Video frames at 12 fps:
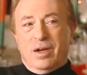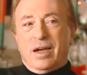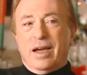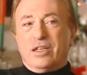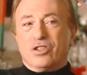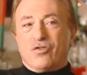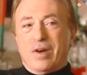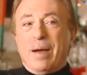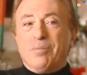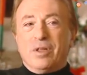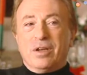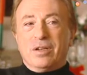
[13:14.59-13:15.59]
A guy is
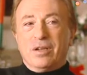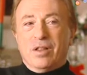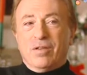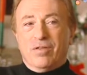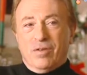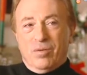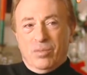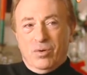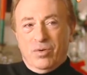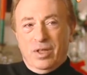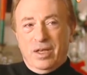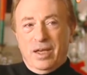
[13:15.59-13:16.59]
trapped in a telephone
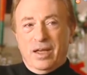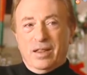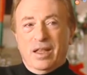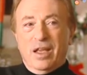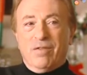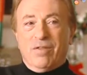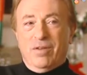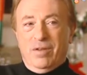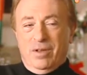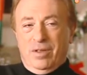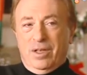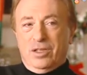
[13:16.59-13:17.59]
booth. He can't leave.
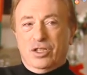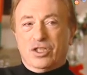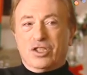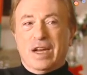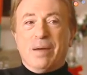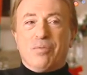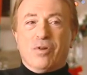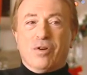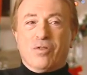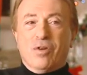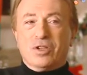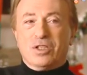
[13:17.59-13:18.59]
There's a sniper
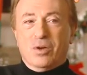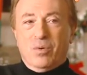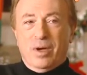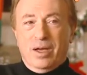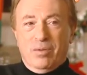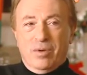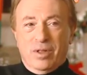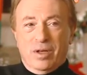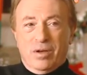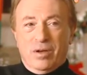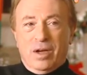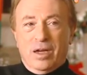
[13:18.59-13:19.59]
across the way with
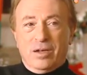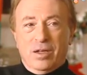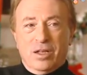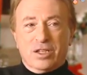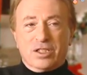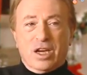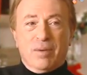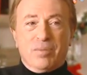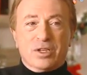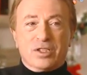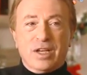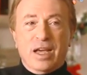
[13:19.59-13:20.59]
a
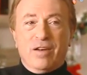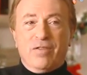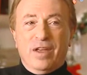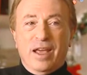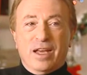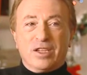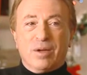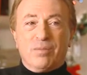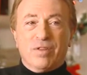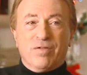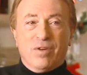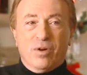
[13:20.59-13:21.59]
telescopic sight. If he hangs
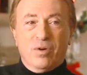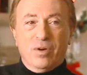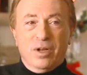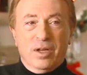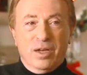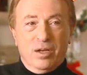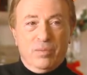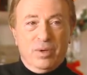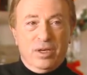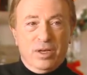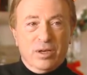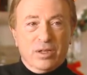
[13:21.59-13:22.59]
up the phone, he'll
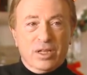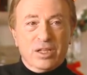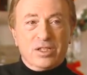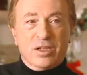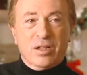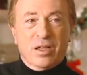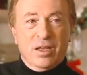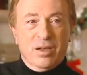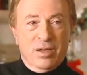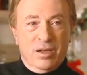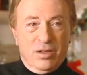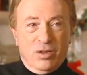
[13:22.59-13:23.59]
be killed instantly.
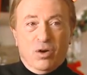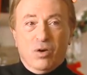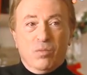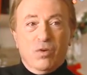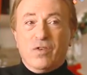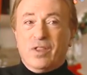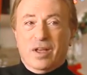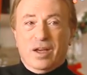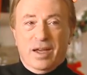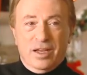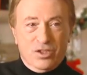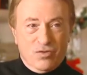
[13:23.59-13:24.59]
The whole movie, the
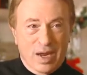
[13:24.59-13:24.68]
guy is